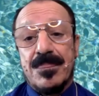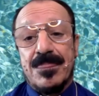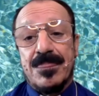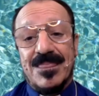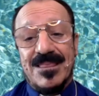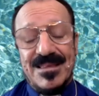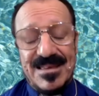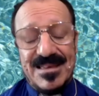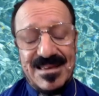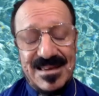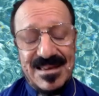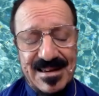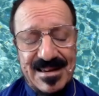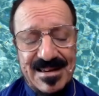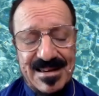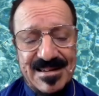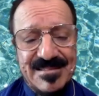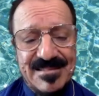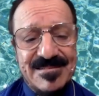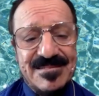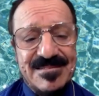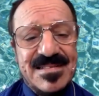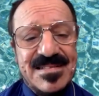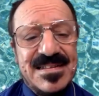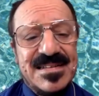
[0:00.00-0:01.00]

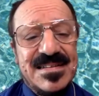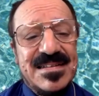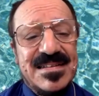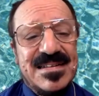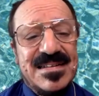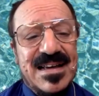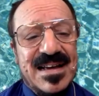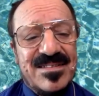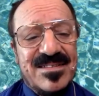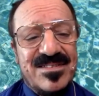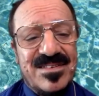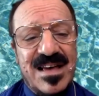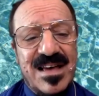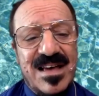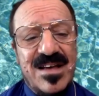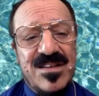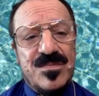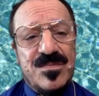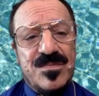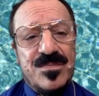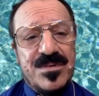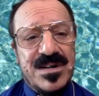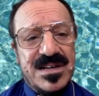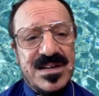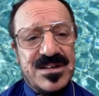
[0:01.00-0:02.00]
Okay, that sounds
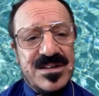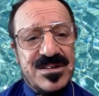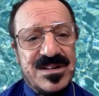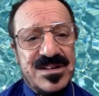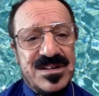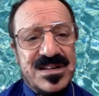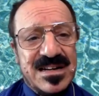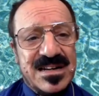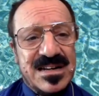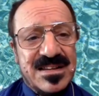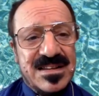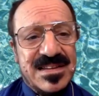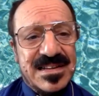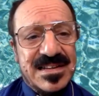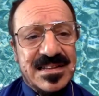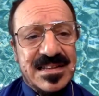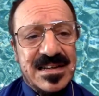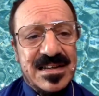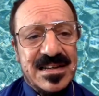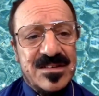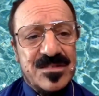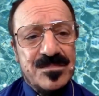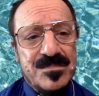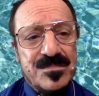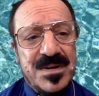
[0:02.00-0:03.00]
pretty good. I don't think
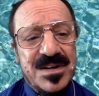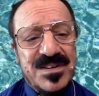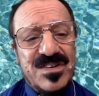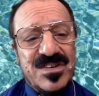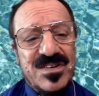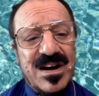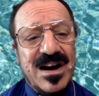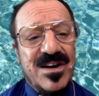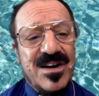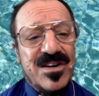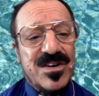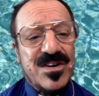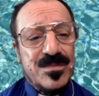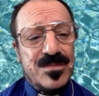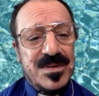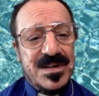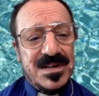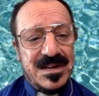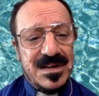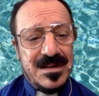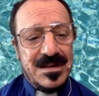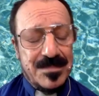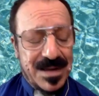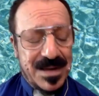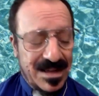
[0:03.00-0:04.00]
there's much argument
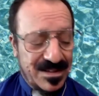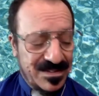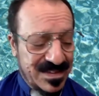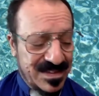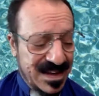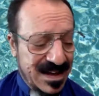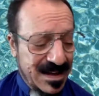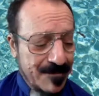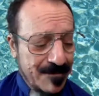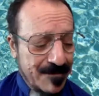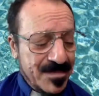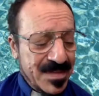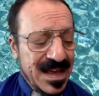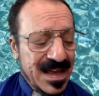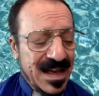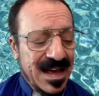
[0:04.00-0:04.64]
about that.